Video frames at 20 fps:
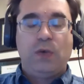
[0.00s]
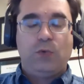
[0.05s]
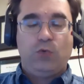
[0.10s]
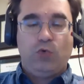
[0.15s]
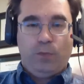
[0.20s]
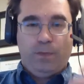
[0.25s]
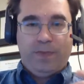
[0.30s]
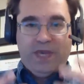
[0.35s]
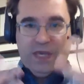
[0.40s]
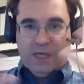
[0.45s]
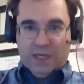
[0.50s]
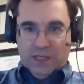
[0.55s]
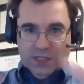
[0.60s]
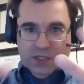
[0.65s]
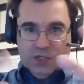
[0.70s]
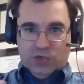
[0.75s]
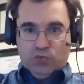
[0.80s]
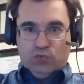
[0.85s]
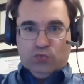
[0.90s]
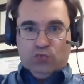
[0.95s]
will pay
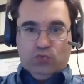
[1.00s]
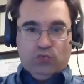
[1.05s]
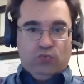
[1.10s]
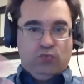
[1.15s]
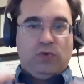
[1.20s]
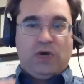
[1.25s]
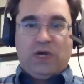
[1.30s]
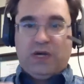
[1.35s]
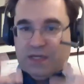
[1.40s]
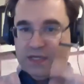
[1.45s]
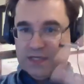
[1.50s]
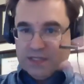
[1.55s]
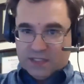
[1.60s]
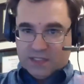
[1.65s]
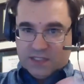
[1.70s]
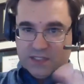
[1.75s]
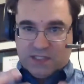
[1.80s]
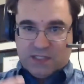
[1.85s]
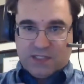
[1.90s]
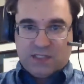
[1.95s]
you,
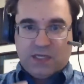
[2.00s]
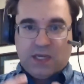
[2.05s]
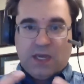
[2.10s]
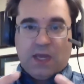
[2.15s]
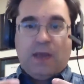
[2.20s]
us,